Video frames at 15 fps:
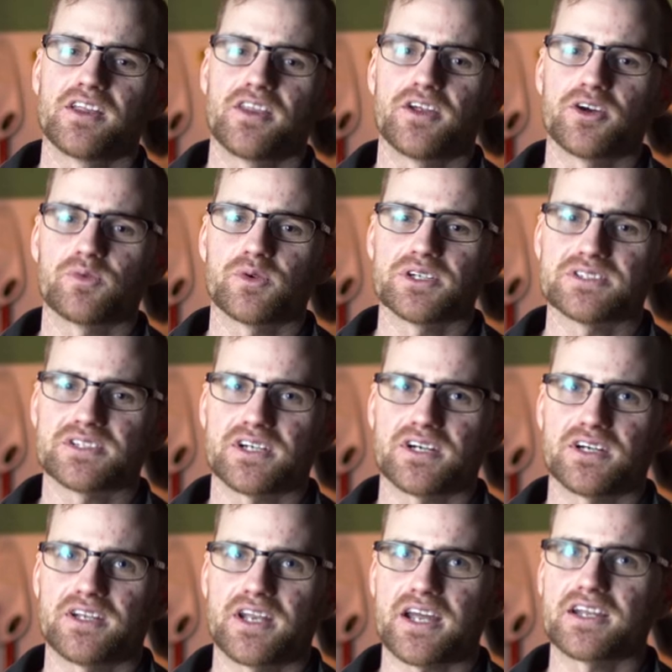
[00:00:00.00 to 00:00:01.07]
There was
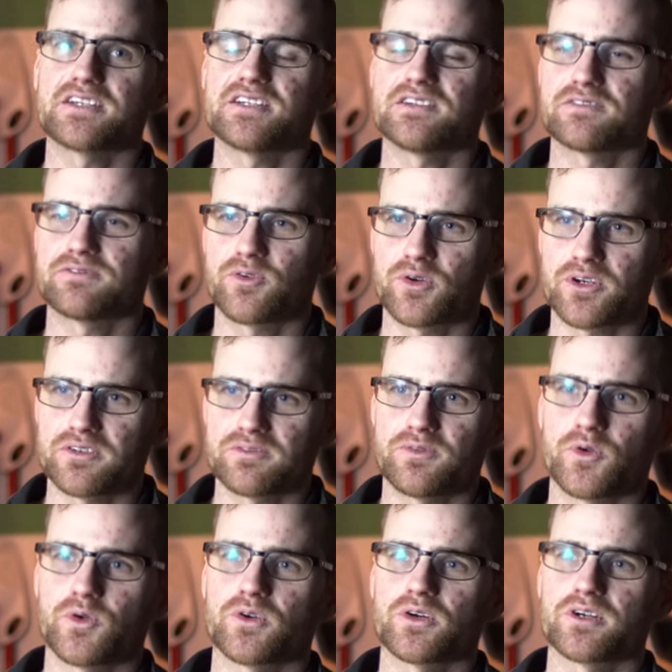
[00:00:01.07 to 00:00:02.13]
a 1940
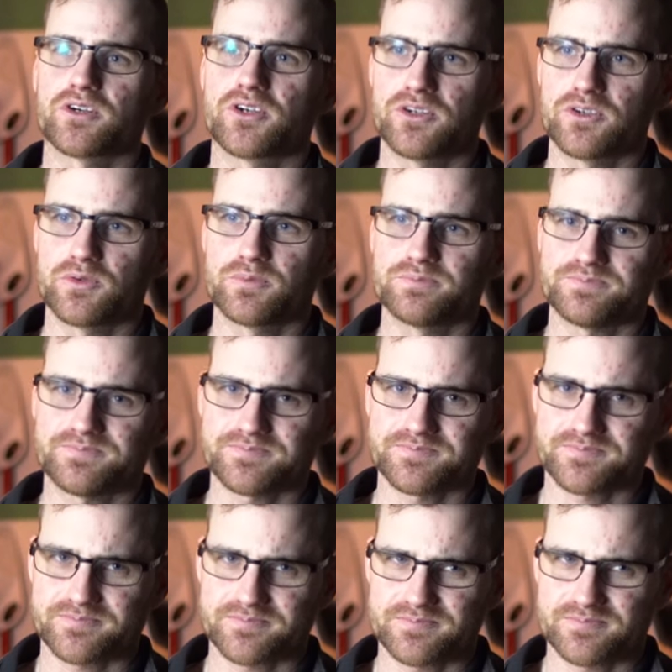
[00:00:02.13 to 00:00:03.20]
Ford coupe.
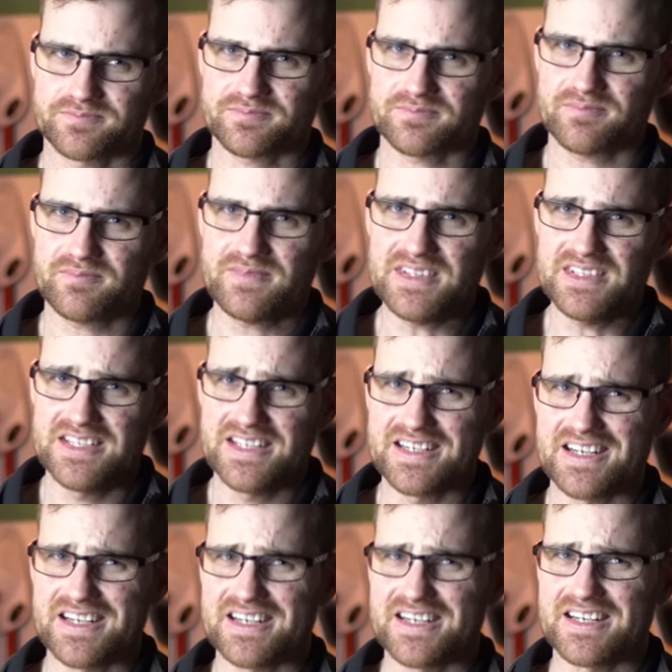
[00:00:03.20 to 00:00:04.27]
in
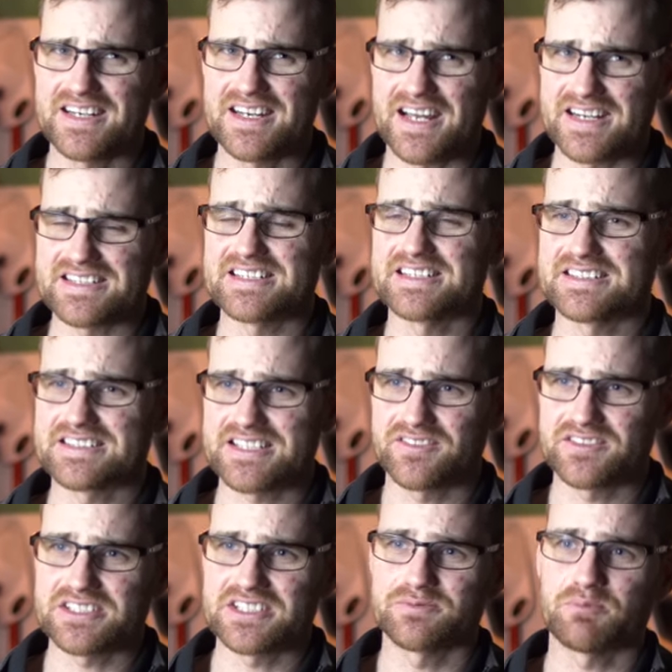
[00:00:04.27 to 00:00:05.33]
a
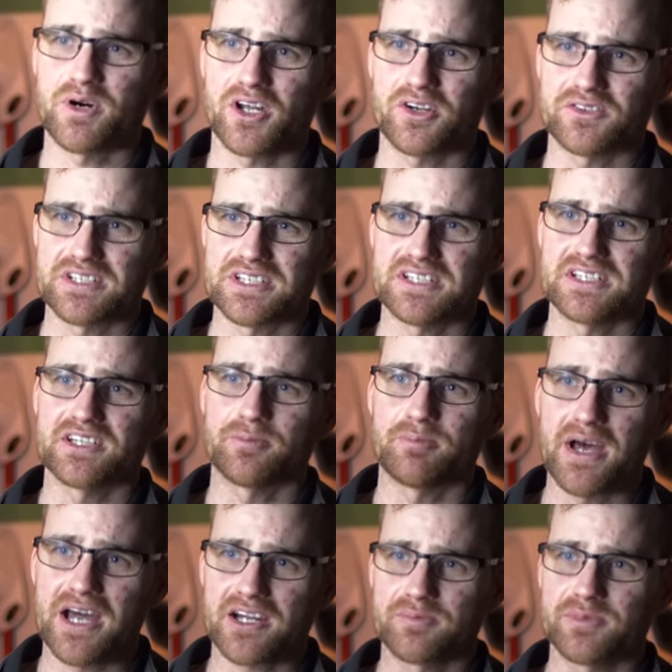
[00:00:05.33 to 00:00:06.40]
1917 Model T in the
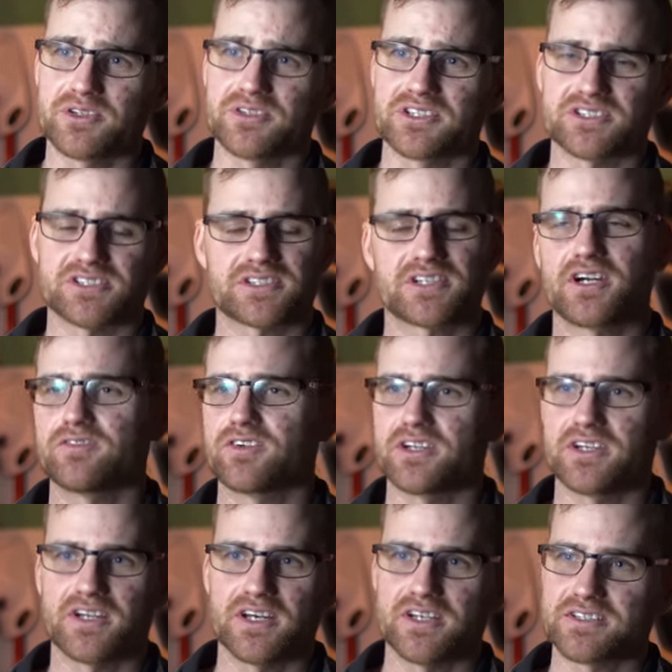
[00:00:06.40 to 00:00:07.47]
back building, just covered
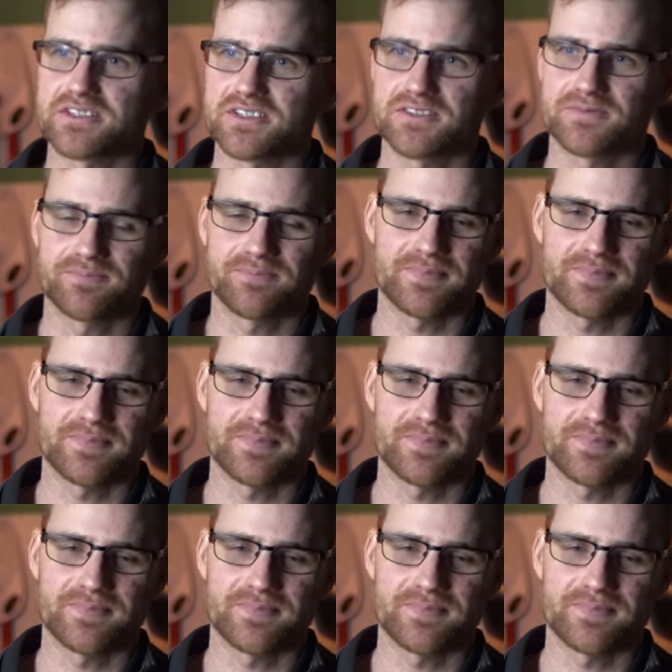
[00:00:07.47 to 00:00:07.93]
in dust.